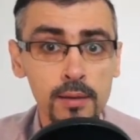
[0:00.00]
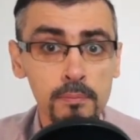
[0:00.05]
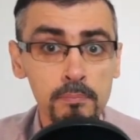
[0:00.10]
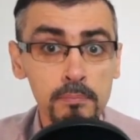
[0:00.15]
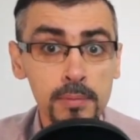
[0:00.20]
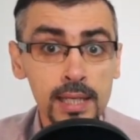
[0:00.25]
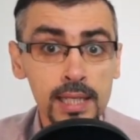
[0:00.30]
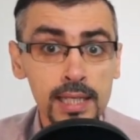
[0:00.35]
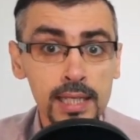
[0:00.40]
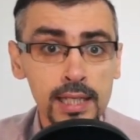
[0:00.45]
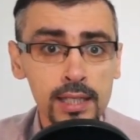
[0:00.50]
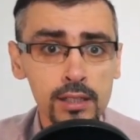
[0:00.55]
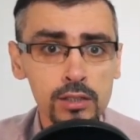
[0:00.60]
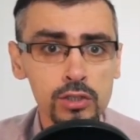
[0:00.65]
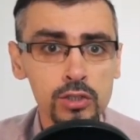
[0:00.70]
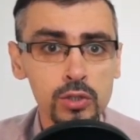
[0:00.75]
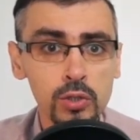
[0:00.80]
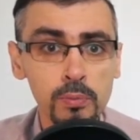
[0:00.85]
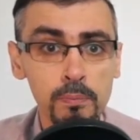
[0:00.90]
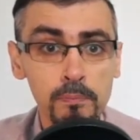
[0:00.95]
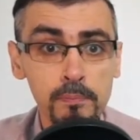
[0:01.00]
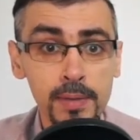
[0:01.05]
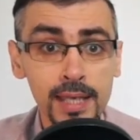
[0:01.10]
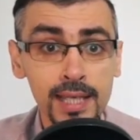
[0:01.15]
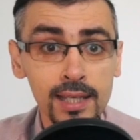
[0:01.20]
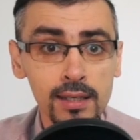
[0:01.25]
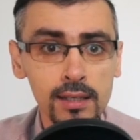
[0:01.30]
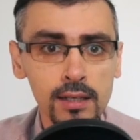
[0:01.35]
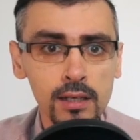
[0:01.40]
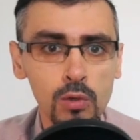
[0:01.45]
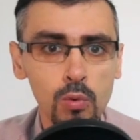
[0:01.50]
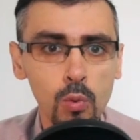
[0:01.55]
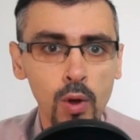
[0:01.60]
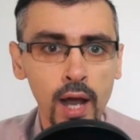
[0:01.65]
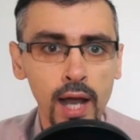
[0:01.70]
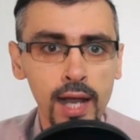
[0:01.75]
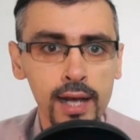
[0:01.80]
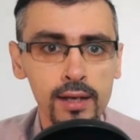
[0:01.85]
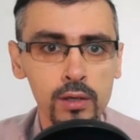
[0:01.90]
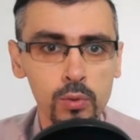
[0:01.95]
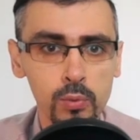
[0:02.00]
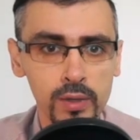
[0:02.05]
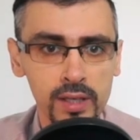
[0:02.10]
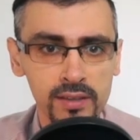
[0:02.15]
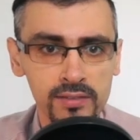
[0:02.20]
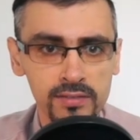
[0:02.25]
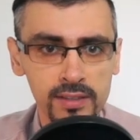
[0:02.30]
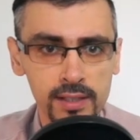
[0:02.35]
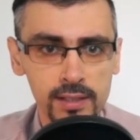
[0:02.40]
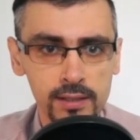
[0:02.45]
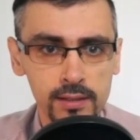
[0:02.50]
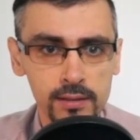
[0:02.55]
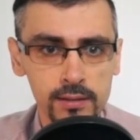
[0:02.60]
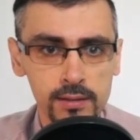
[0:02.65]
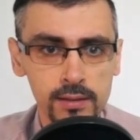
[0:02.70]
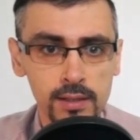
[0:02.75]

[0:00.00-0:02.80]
meaning to mingle while weaving.